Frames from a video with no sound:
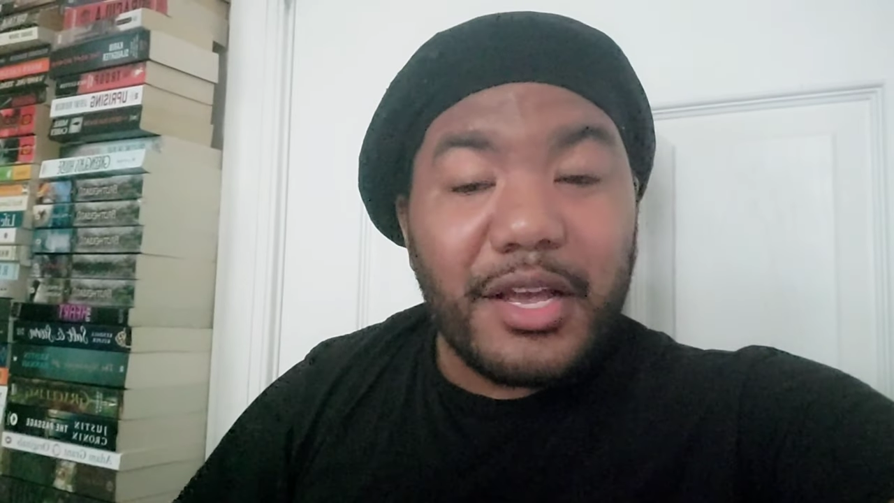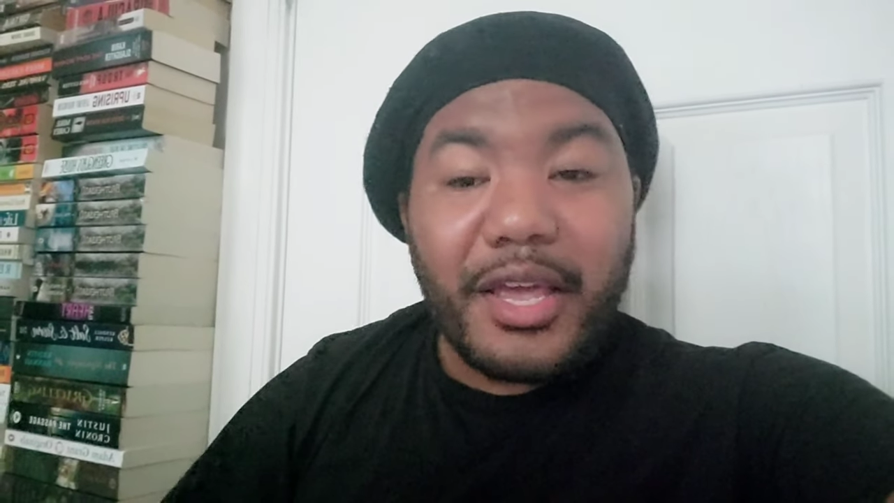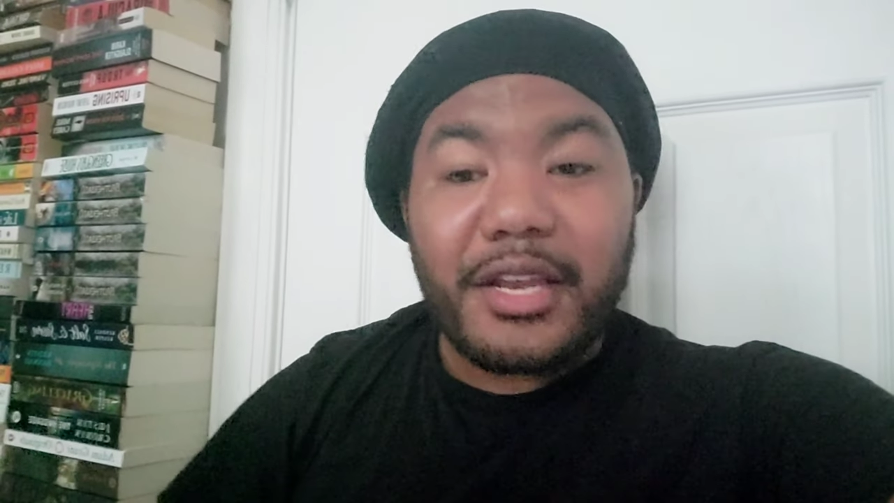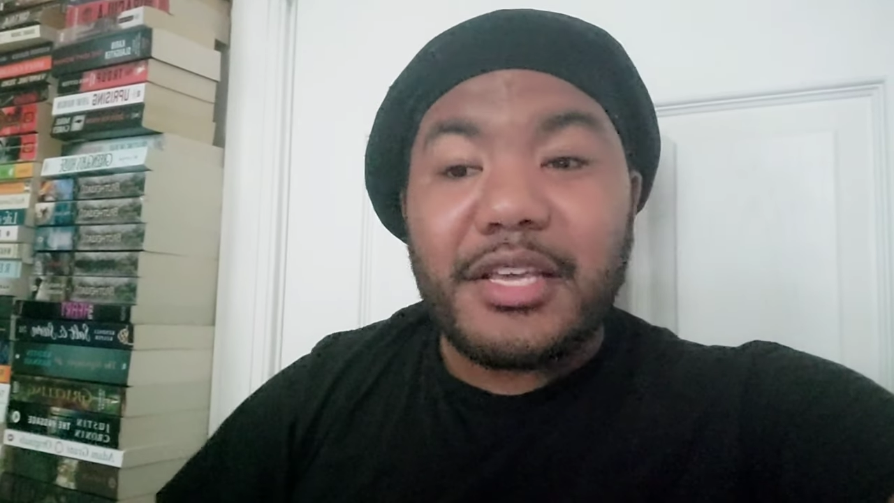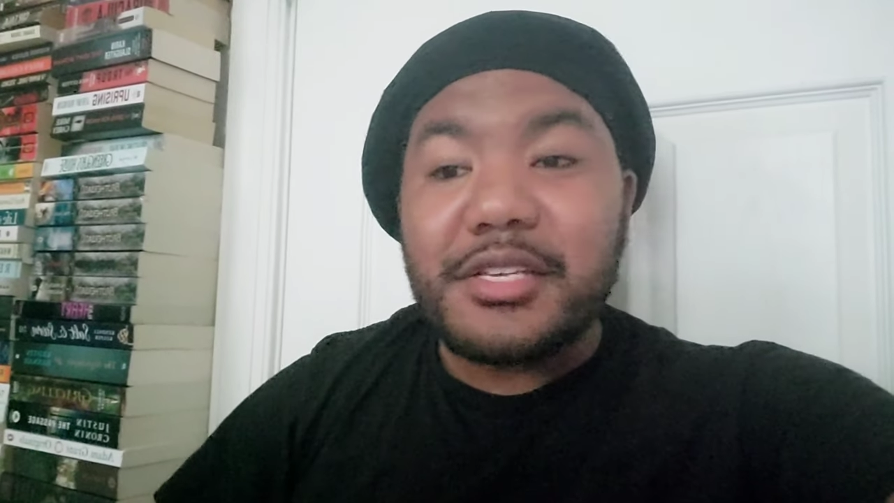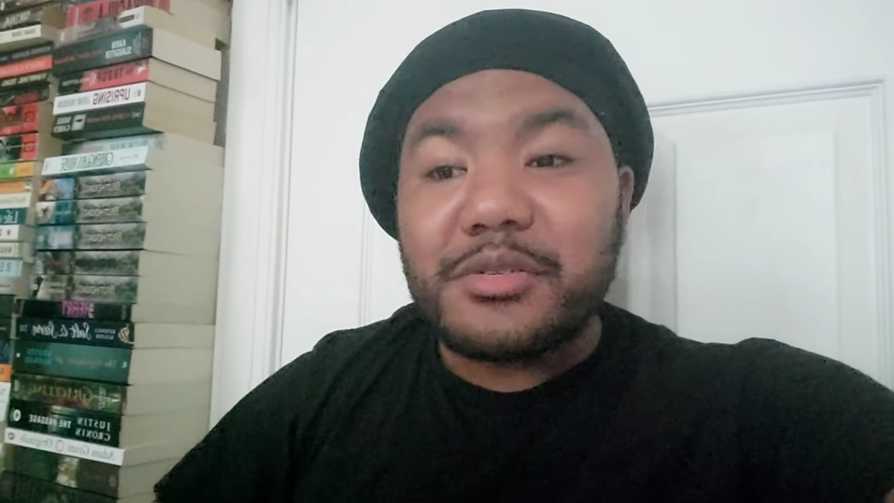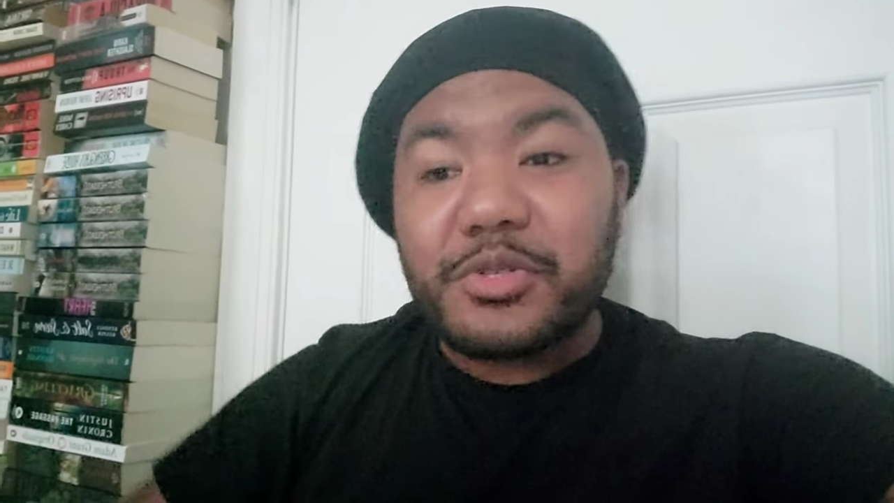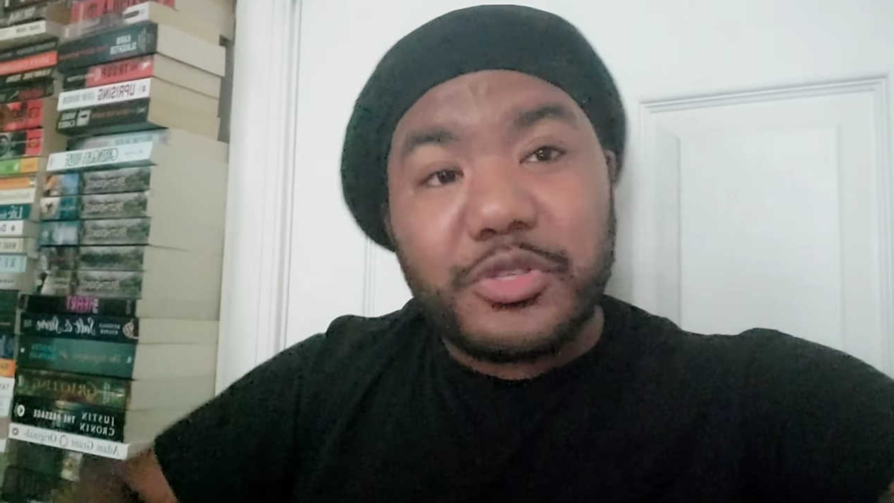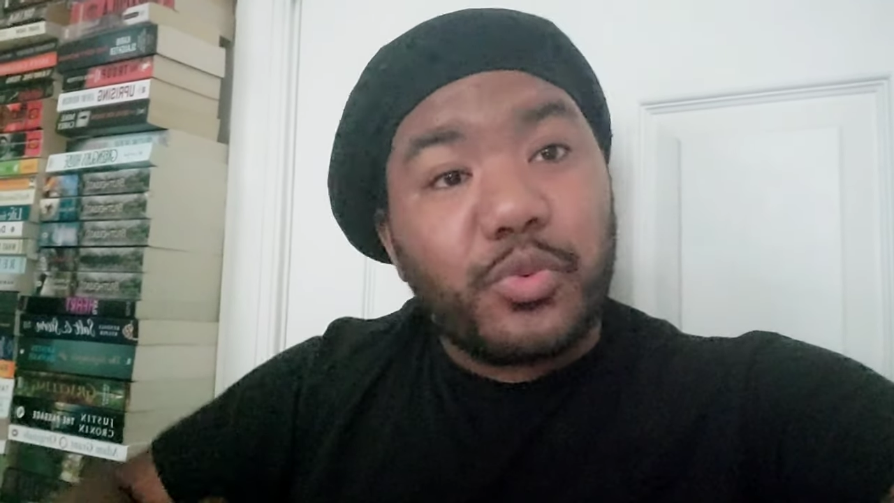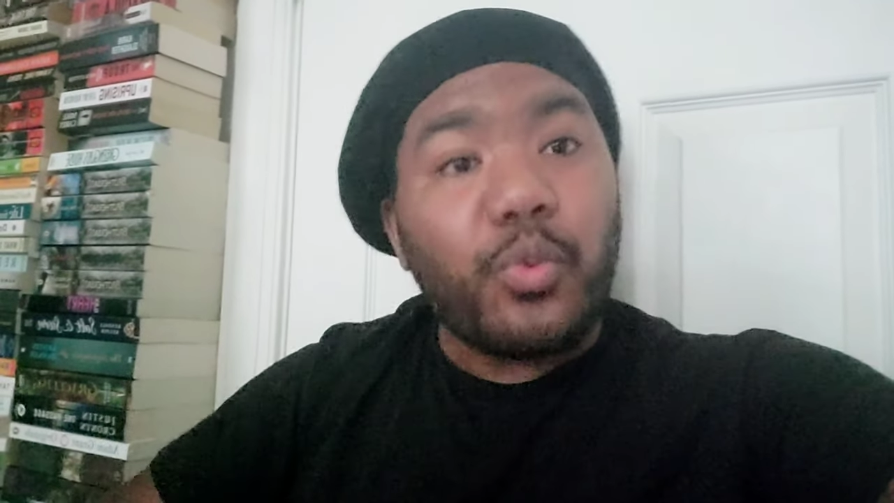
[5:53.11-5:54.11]
and he's
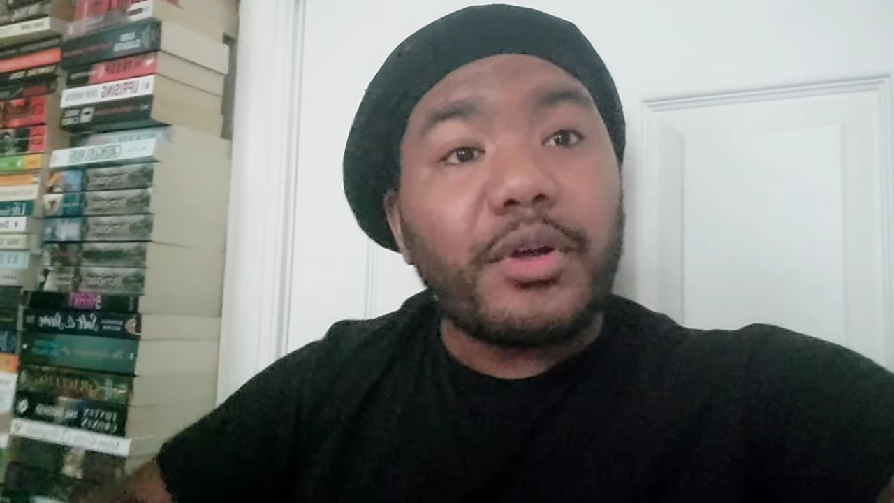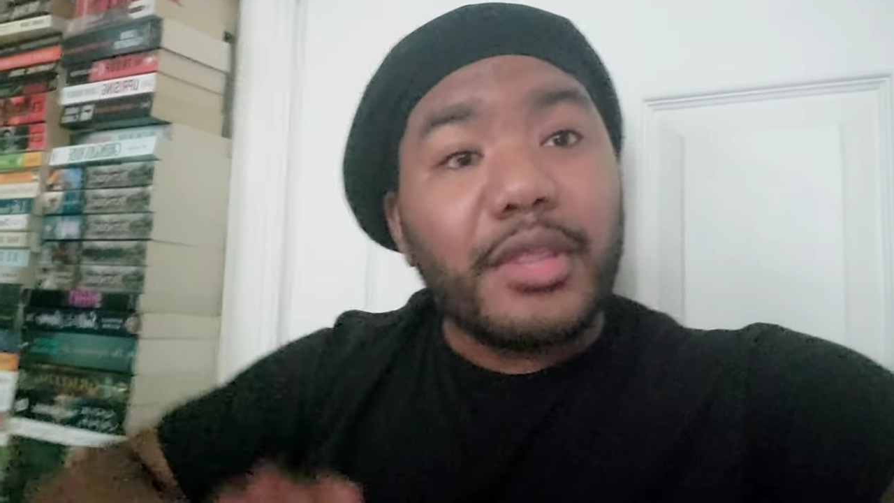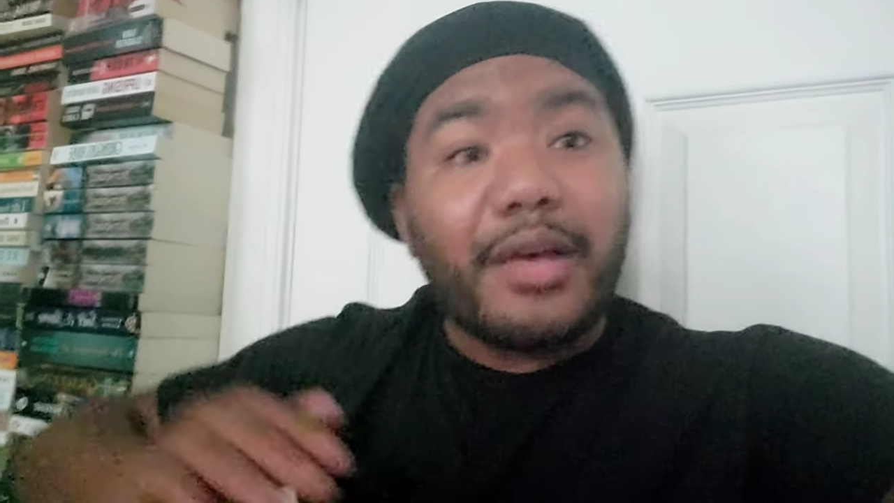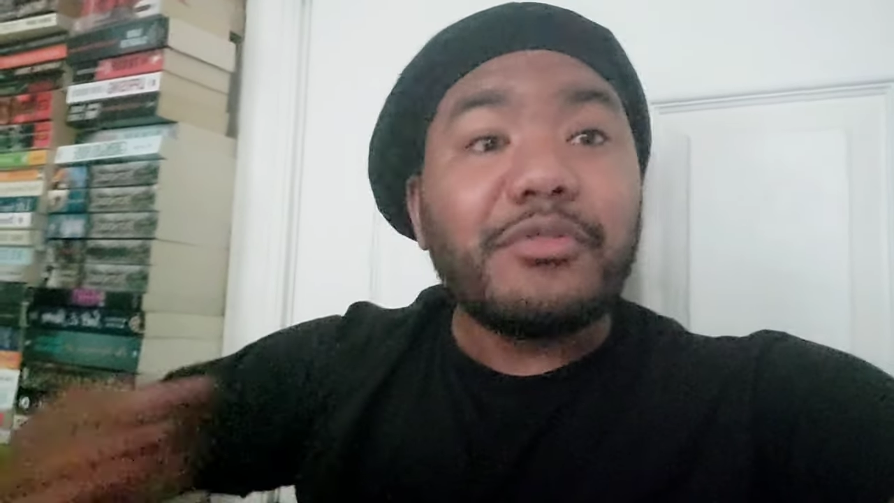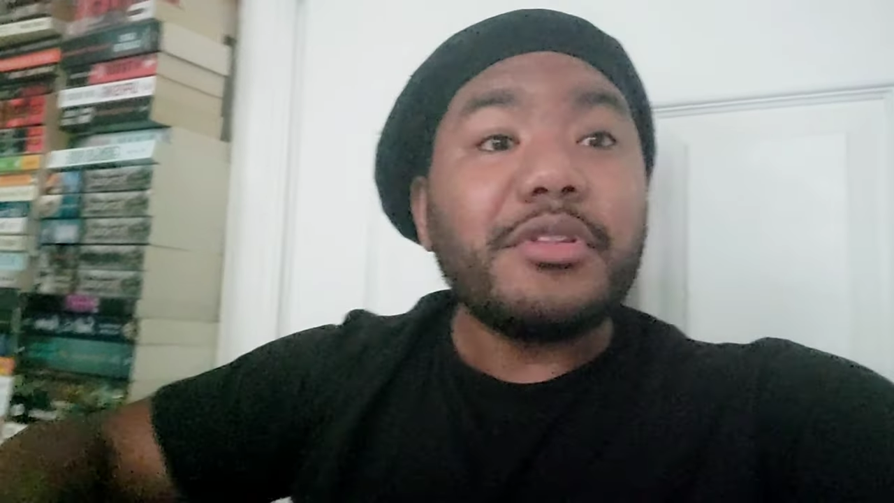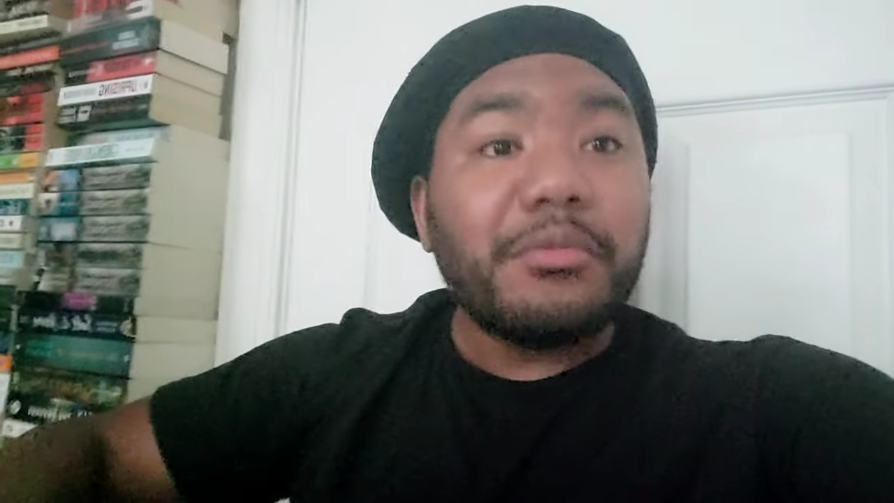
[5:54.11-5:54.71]
just one level